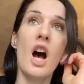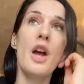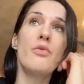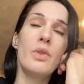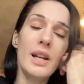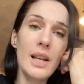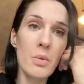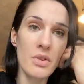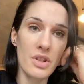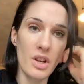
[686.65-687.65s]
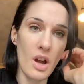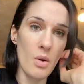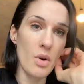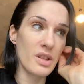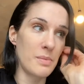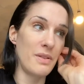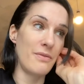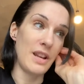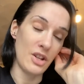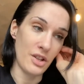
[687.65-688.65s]
I really want to go on some
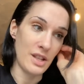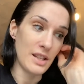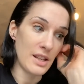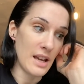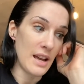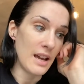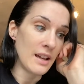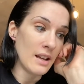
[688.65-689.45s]
adventures this year.